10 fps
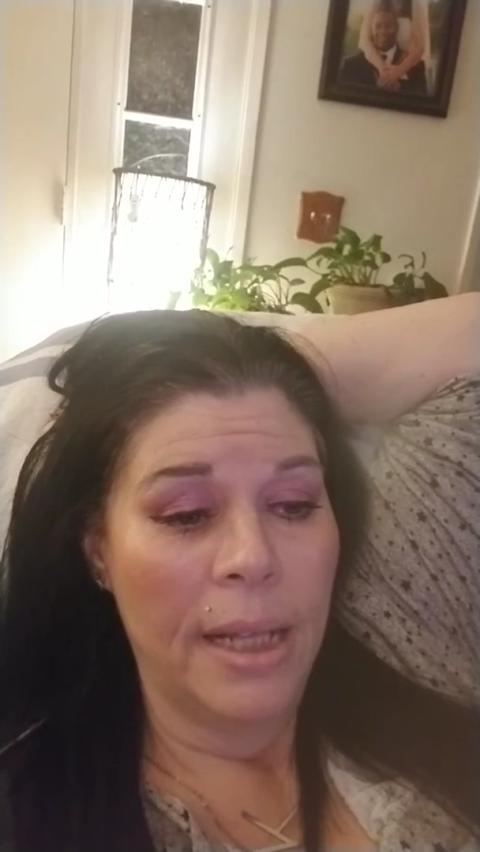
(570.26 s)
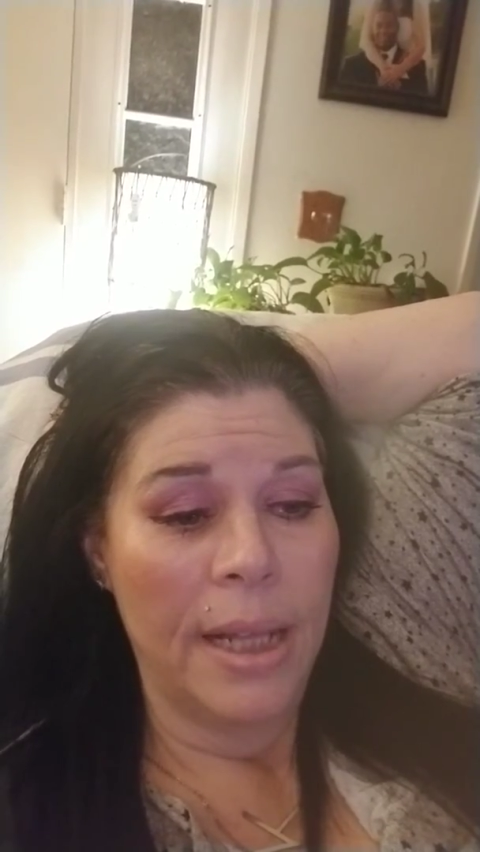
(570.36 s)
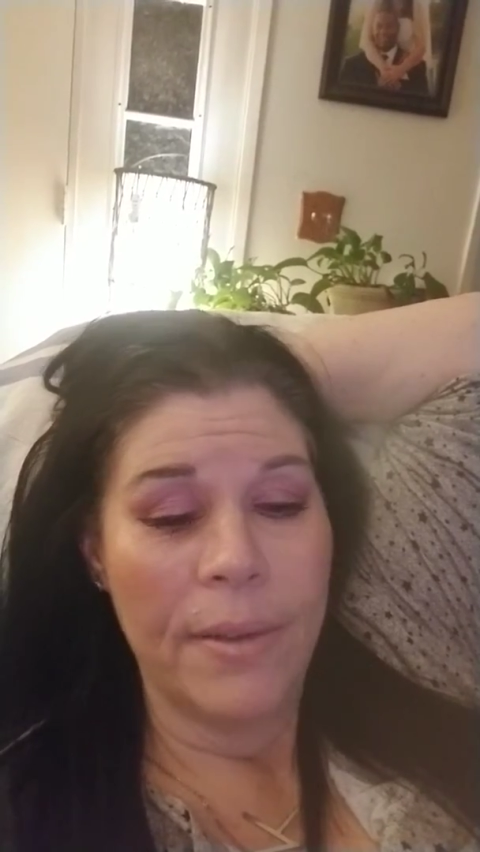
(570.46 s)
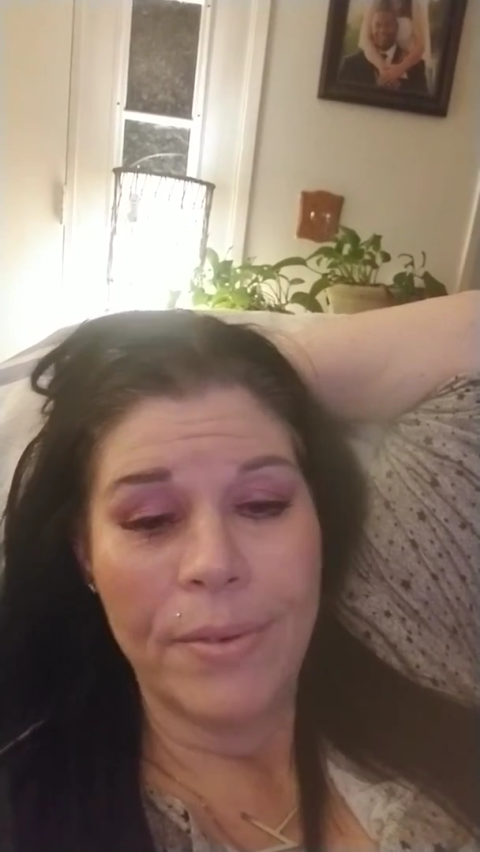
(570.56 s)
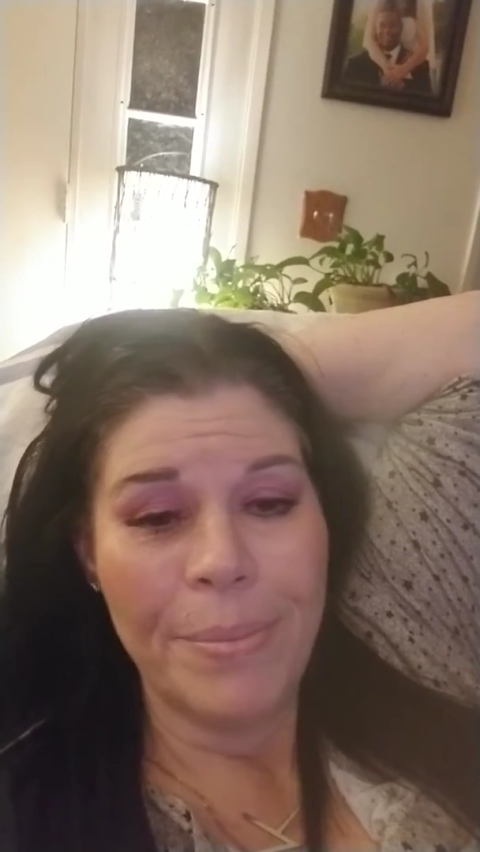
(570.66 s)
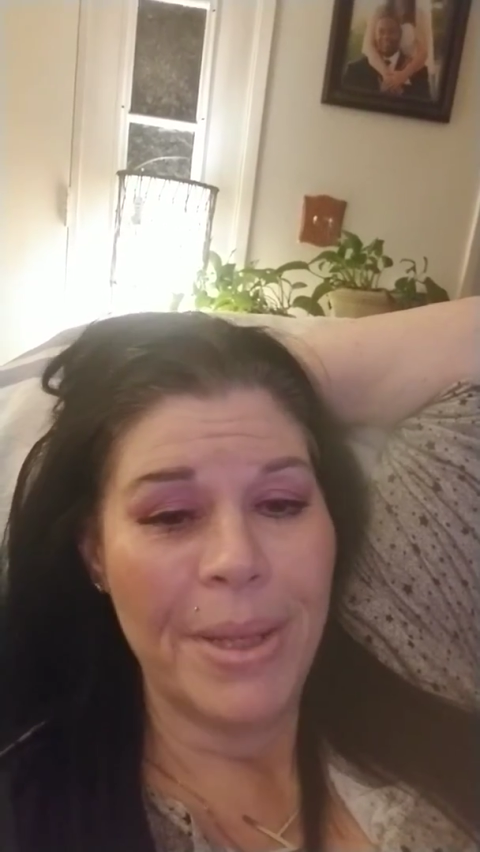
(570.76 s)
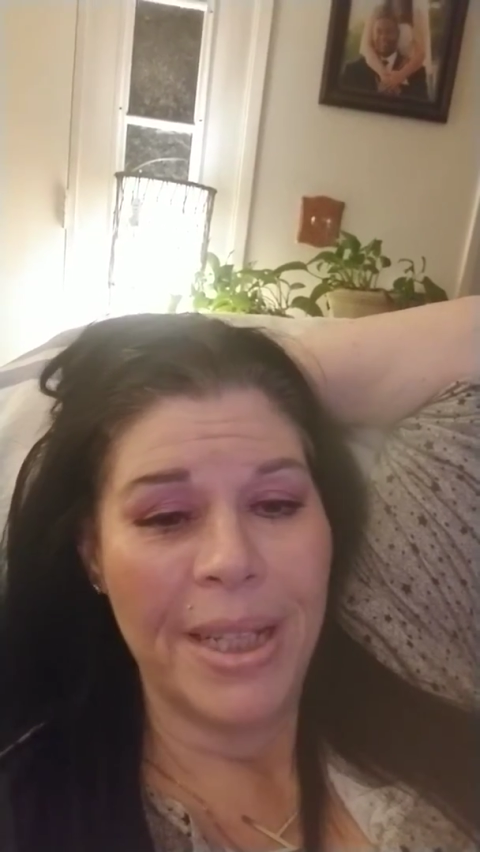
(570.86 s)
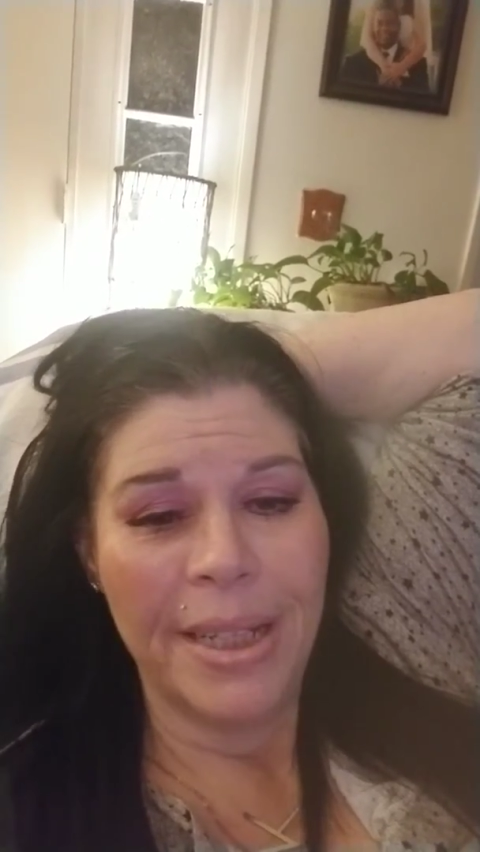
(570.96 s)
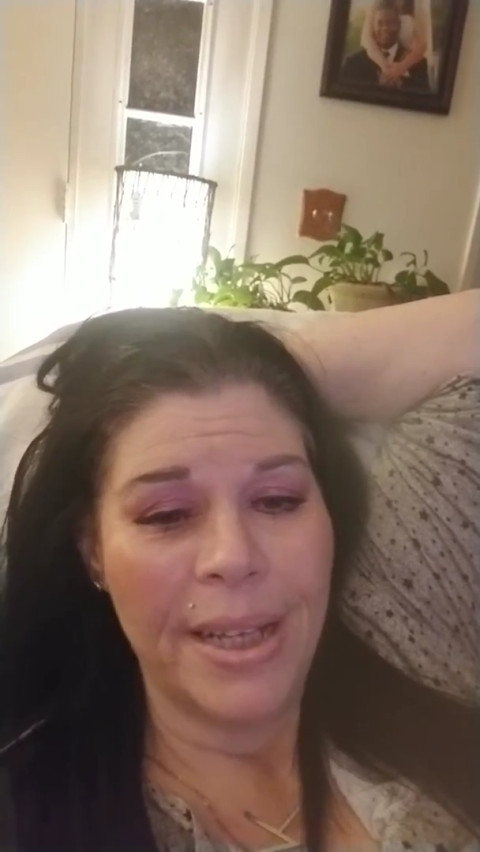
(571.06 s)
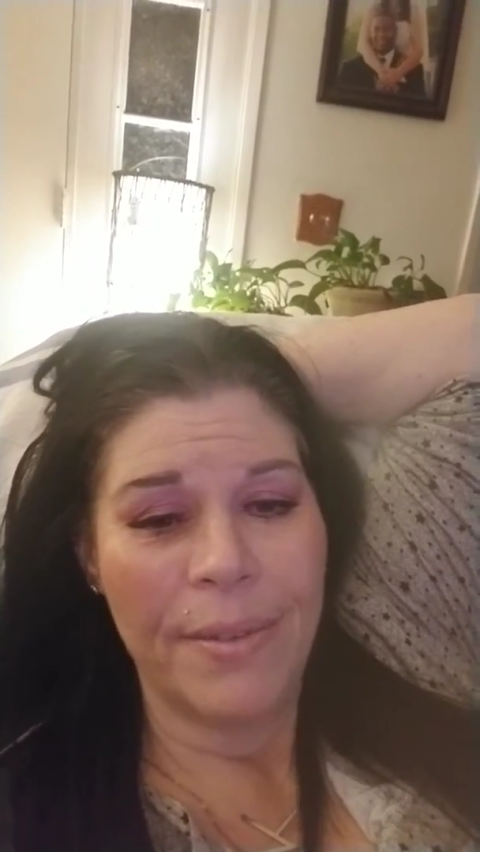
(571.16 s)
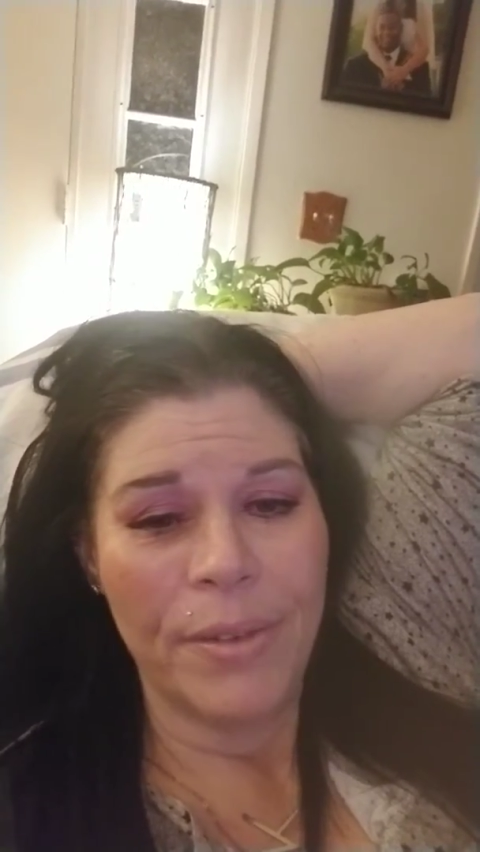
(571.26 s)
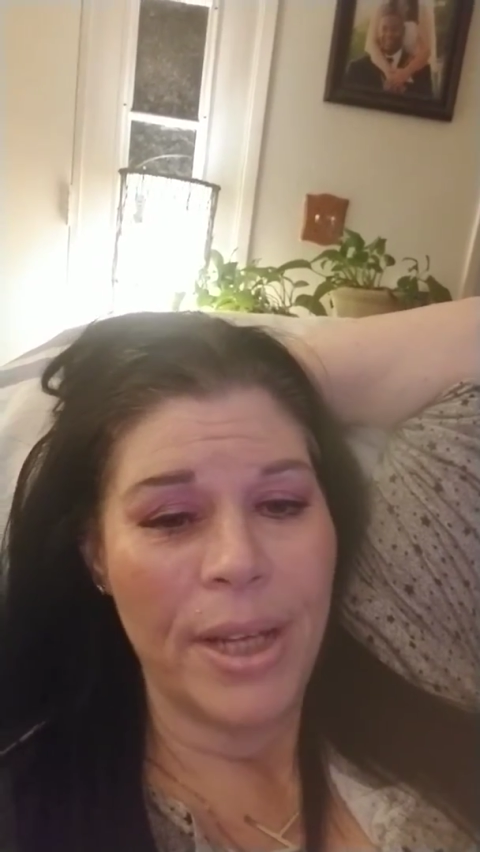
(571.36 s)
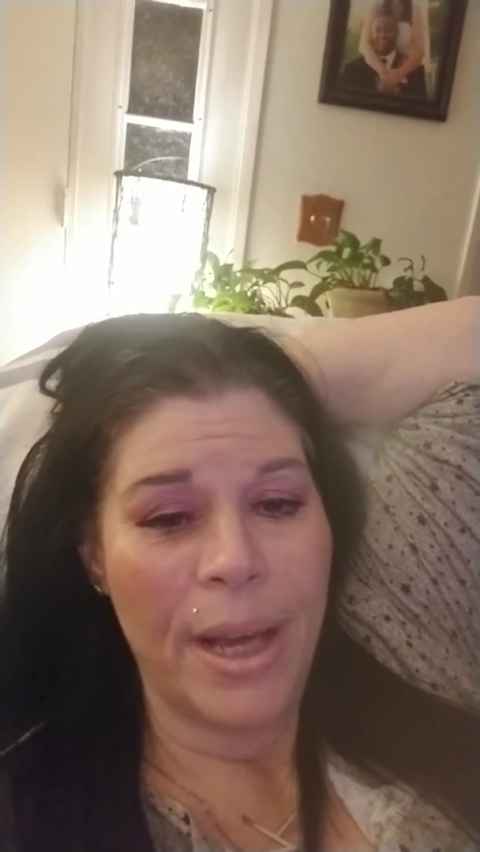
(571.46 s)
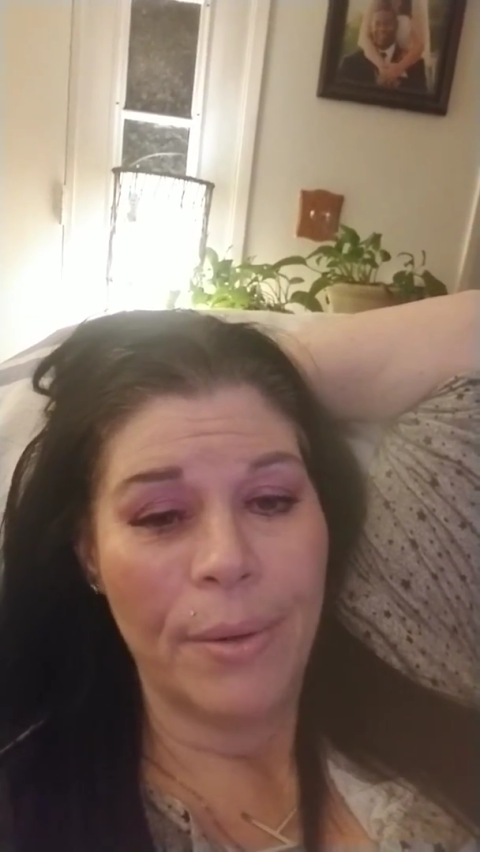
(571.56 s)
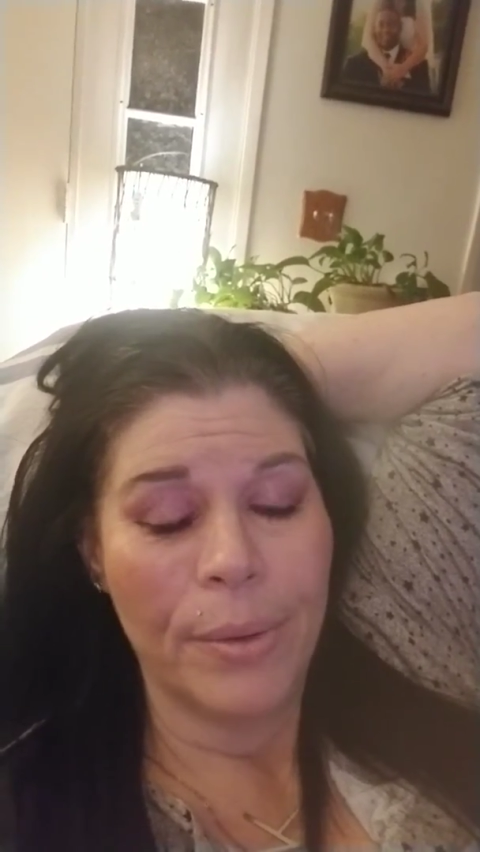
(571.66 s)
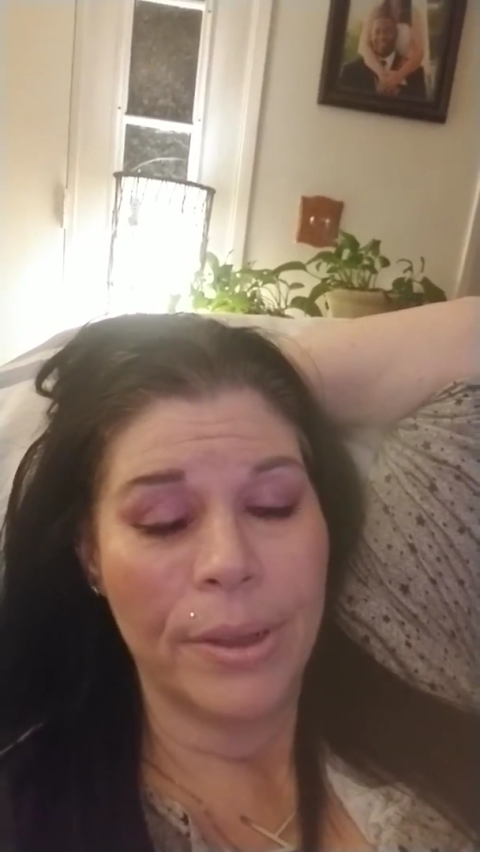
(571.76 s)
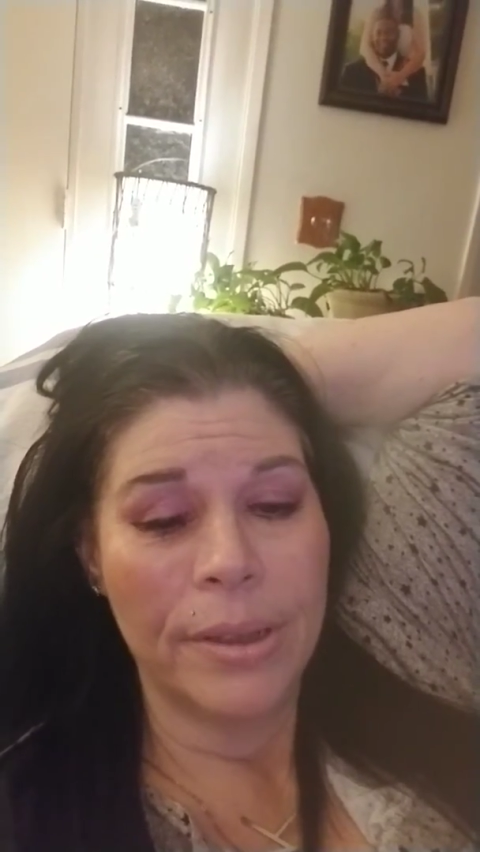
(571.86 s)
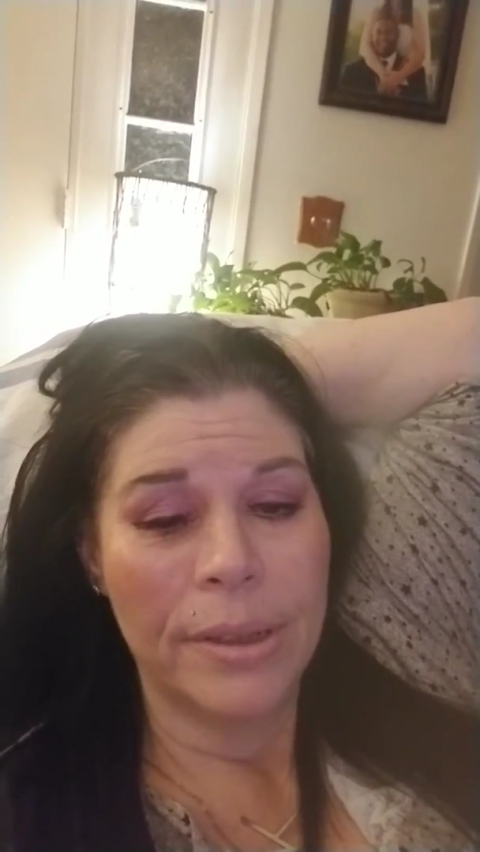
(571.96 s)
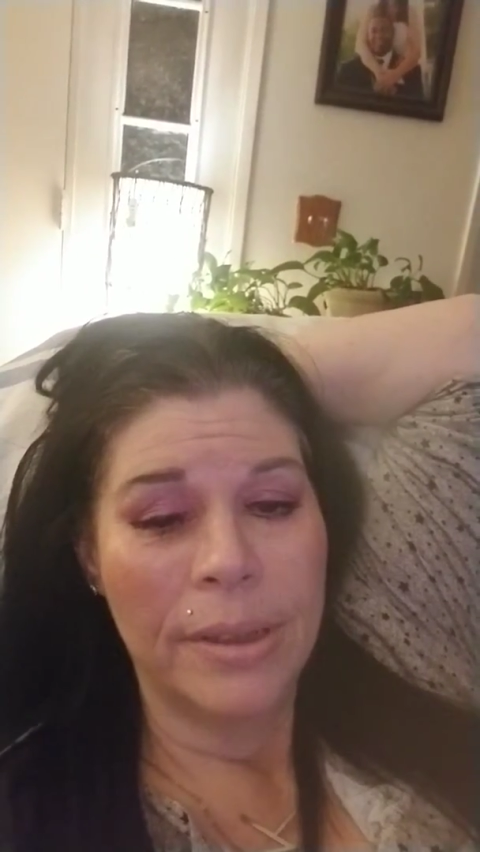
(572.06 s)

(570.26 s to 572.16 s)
every minute, every hour.